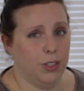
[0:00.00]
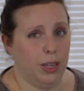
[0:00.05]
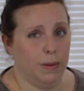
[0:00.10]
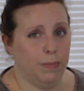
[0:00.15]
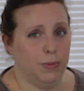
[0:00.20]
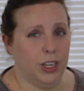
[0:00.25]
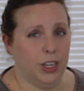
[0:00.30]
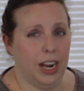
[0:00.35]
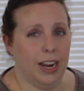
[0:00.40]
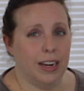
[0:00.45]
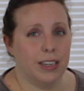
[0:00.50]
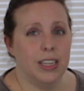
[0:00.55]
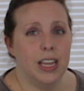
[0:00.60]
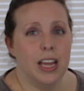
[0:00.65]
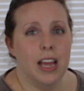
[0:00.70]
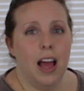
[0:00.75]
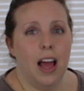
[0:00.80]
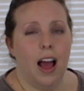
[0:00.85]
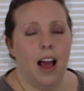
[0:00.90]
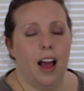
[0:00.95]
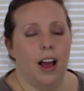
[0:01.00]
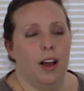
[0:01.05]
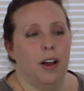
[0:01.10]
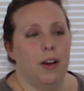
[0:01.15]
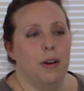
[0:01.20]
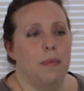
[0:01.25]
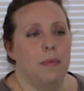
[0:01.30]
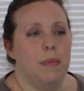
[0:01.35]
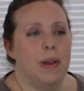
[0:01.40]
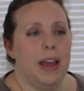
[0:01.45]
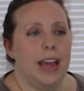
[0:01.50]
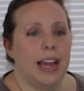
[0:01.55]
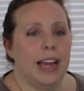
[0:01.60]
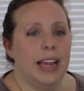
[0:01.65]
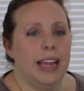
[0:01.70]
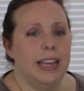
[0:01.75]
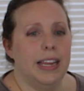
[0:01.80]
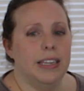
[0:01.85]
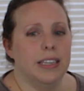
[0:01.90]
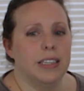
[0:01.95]
subject um,
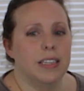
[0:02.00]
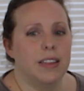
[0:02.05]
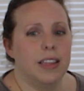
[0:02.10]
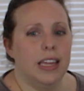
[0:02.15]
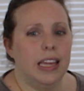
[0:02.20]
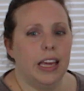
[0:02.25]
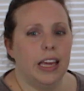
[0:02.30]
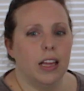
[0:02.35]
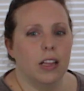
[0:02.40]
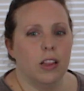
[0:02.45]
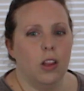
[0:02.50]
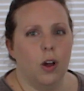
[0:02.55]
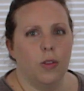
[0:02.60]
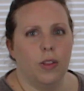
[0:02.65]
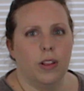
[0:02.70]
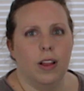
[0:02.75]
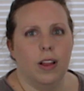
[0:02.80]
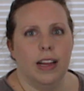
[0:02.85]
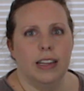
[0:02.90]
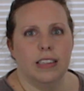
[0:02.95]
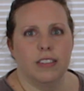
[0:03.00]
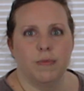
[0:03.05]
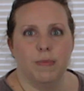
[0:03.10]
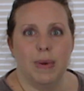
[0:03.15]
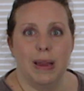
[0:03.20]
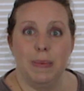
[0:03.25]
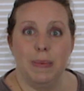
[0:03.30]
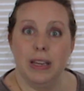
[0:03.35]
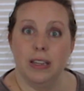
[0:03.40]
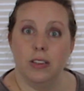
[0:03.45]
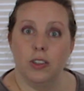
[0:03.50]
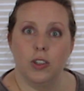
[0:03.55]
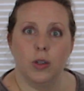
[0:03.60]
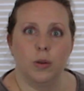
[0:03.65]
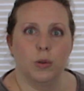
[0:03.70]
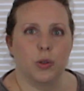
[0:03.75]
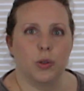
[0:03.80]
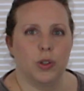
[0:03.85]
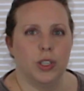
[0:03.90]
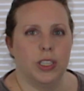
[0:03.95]
and thinking along the lines of maybe in
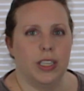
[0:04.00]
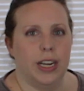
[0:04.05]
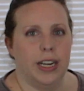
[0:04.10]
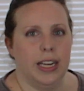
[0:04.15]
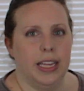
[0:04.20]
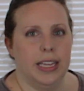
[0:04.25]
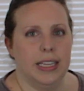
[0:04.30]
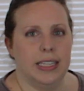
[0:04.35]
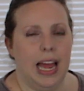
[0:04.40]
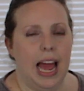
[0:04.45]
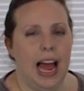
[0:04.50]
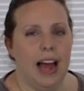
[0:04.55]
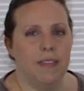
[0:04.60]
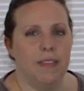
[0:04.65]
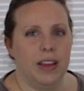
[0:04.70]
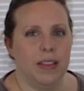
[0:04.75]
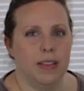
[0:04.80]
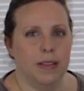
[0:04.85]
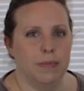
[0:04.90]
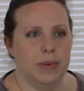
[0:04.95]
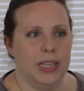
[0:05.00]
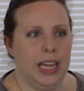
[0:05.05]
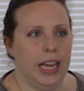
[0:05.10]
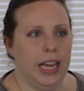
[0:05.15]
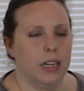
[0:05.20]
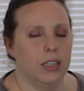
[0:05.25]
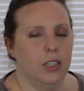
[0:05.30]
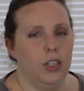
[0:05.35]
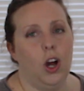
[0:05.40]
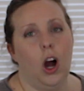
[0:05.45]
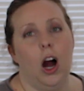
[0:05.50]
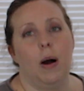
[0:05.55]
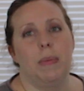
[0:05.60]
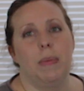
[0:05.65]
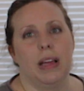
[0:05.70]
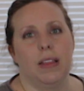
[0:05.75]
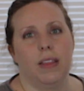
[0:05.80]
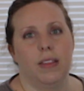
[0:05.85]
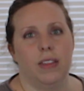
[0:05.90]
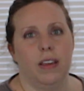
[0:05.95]
social studies, having them take a
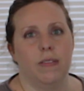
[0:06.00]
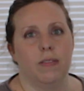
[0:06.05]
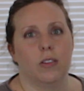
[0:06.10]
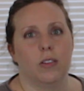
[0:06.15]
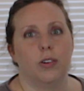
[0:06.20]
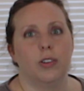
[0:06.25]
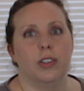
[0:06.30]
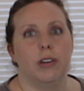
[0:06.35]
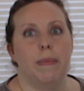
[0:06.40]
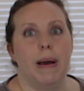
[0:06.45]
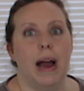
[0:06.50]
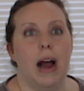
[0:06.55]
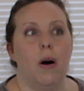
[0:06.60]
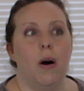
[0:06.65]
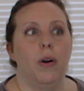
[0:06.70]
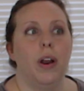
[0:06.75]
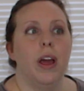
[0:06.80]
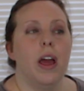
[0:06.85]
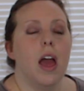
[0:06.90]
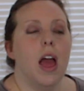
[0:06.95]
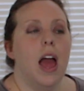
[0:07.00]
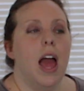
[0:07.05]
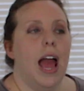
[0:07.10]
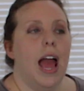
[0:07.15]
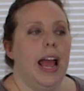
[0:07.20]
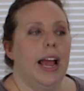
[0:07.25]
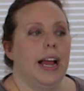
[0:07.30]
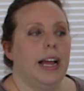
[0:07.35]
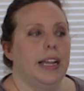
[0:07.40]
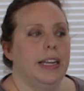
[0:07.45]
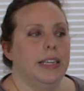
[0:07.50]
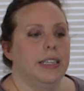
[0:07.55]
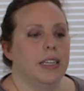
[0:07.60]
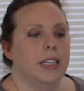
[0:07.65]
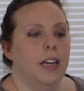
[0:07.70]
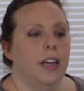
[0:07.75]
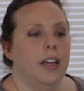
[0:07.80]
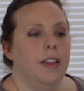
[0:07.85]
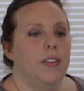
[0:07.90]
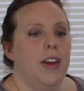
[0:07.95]
topic that they've learned about and
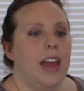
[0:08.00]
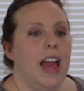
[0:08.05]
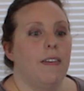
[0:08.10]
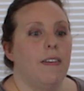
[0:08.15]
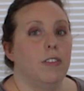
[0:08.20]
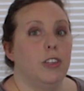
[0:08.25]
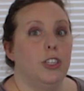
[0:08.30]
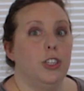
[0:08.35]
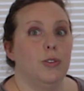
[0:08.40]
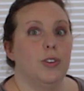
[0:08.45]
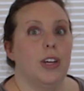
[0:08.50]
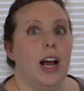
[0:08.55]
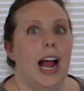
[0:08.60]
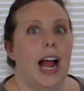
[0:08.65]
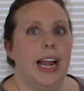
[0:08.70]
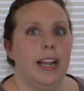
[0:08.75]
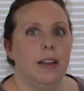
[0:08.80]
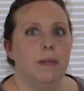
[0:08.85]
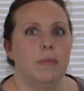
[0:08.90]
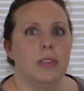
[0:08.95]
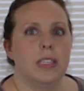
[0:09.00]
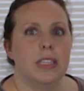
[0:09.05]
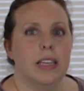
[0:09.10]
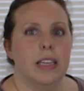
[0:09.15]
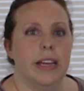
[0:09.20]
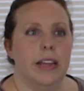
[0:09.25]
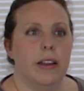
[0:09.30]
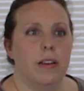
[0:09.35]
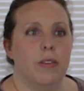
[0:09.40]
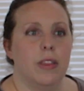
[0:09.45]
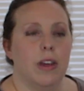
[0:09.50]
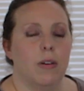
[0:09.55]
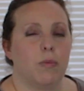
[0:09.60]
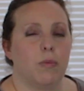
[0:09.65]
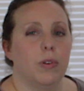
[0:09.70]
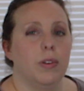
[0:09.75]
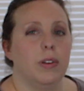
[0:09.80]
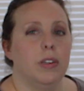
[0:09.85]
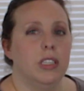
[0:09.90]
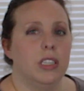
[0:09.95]
uh, they have to choose items that,
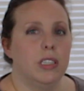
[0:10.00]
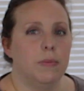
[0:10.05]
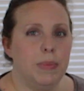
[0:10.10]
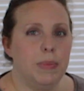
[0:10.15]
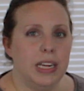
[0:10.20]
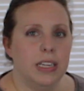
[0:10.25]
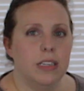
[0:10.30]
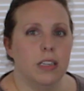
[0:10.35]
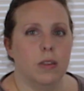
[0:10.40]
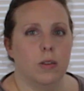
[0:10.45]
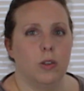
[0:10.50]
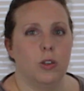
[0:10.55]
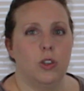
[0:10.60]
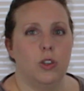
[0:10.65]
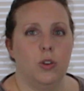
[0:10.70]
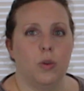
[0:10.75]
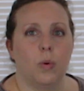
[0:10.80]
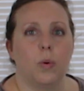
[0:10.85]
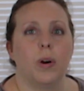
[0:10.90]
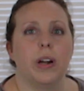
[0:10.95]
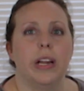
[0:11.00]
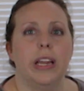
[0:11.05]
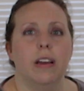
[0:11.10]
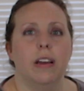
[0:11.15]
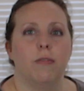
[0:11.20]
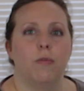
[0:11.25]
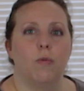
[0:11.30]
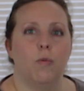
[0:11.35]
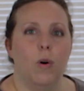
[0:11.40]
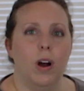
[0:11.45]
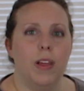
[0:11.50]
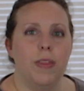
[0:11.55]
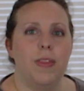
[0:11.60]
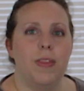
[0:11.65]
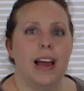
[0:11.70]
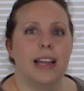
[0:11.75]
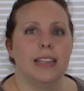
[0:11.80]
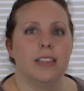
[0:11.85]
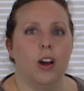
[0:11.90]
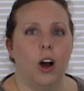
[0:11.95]
that really speak to the story of what
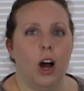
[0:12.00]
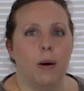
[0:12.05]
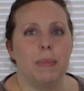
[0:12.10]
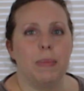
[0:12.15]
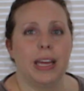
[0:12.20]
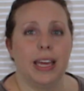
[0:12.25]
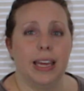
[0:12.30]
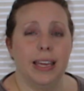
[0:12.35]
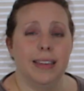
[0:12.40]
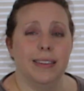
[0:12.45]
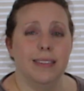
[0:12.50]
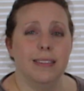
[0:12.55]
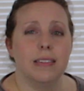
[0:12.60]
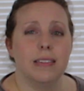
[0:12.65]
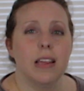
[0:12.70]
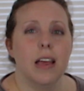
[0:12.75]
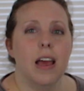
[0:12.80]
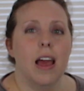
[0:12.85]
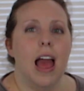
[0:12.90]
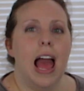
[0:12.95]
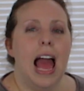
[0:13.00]
that topic is.